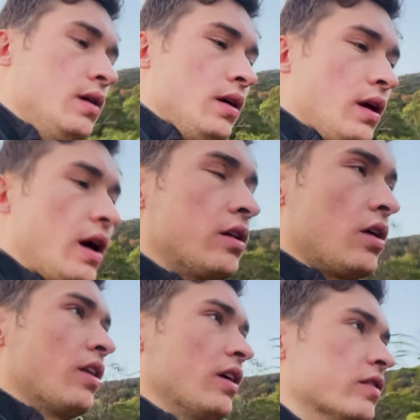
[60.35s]
Yeah, I don't
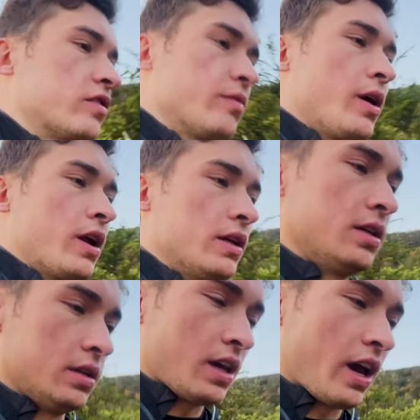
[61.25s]
think it's a smart idea
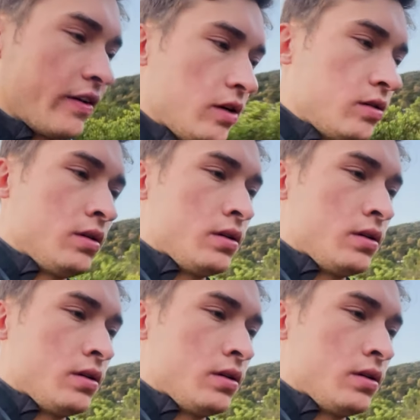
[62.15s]
to carry on.